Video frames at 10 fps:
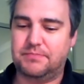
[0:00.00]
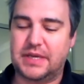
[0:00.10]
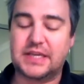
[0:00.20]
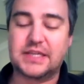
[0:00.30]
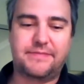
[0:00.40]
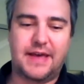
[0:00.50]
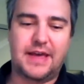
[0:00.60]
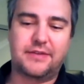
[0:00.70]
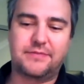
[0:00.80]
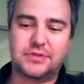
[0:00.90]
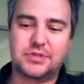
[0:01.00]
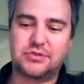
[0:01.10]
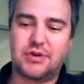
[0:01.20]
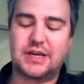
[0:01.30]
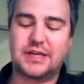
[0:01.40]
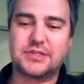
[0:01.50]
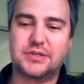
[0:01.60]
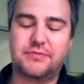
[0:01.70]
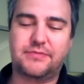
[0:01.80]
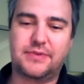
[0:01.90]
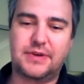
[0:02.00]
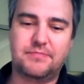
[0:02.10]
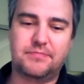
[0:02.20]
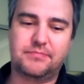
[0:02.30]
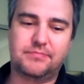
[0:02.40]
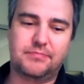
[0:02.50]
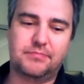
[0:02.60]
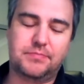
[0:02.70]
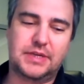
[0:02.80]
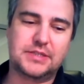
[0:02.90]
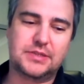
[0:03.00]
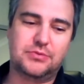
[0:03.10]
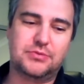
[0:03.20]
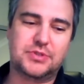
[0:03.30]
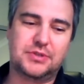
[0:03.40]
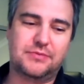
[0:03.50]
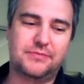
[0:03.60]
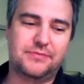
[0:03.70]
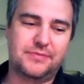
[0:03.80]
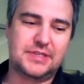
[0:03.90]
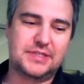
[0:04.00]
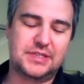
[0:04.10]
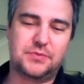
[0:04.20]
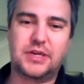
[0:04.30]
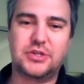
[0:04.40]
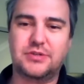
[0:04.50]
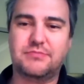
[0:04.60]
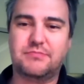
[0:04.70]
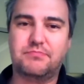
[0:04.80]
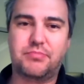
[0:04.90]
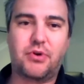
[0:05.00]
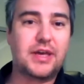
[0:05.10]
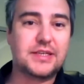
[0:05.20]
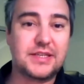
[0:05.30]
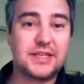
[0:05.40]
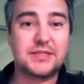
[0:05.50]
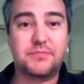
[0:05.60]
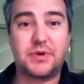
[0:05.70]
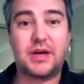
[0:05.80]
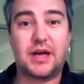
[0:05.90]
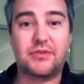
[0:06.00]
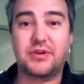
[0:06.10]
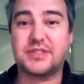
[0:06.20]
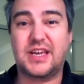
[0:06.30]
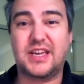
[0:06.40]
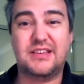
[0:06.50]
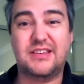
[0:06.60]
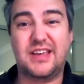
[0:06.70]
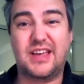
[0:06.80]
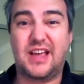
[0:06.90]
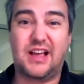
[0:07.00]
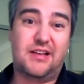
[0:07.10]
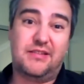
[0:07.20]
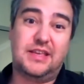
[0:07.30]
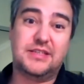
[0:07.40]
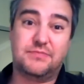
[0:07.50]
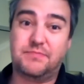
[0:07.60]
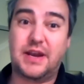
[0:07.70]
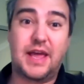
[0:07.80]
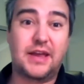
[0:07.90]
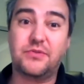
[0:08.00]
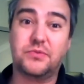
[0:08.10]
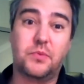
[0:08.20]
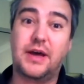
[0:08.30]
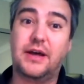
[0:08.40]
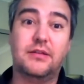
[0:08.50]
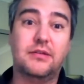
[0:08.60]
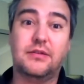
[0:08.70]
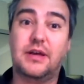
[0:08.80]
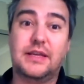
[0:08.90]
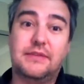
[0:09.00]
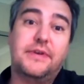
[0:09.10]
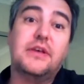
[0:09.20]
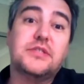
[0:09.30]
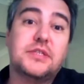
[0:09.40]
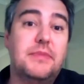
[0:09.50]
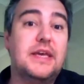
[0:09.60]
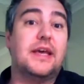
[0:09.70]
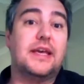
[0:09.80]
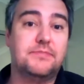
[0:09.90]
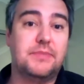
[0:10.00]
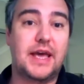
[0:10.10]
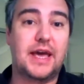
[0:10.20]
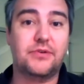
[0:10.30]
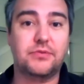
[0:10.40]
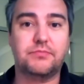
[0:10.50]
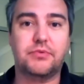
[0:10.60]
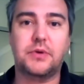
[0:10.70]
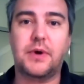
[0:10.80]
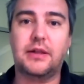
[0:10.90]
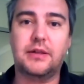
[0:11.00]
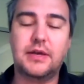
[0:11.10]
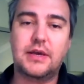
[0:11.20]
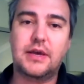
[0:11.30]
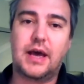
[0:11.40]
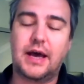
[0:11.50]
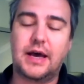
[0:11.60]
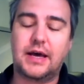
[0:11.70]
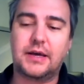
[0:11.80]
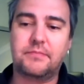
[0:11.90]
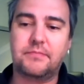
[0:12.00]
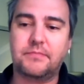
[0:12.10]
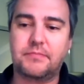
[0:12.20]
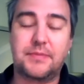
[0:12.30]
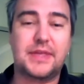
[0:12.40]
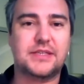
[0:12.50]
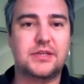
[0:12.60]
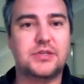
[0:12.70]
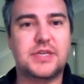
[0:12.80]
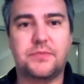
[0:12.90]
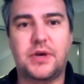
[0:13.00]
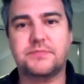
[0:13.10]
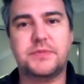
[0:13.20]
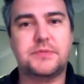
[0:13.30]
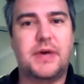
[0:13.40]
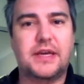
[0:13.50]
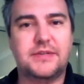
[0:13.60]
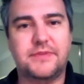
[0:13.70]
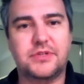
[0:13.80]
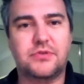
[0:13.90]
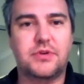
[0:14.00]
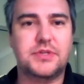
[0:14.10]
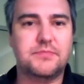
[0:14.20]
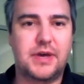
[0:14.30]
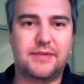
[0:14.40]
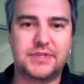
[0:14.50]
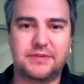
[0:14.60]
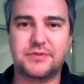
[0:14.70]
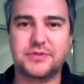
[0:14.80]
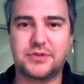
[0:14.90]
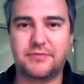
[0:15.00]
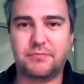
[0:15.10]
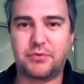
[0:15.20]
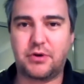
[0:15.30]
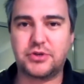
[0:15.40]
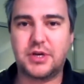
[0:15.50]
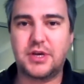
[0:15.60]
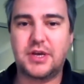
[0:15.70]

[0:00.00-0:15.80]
biggest fan of Australian sort of political sort of situation prior to this, but I've got to say it's been handled well. It feels to me like it's been handled pretty well. Maybe that's a New South Wales perspective. Victorians might have a different sort of approach,